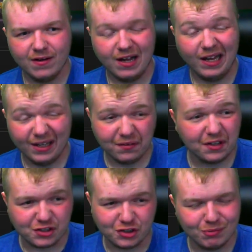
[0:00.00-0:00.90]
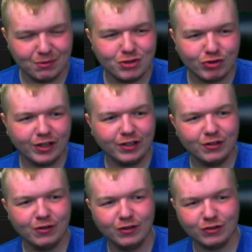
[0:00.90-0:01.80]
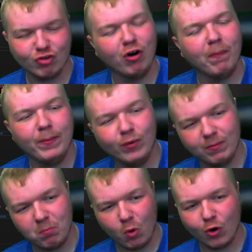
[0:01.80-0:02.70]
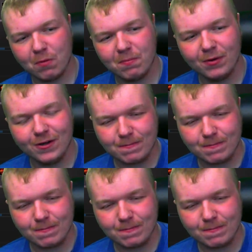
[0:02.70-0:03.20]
I guess I should be trying to to draw people in more, but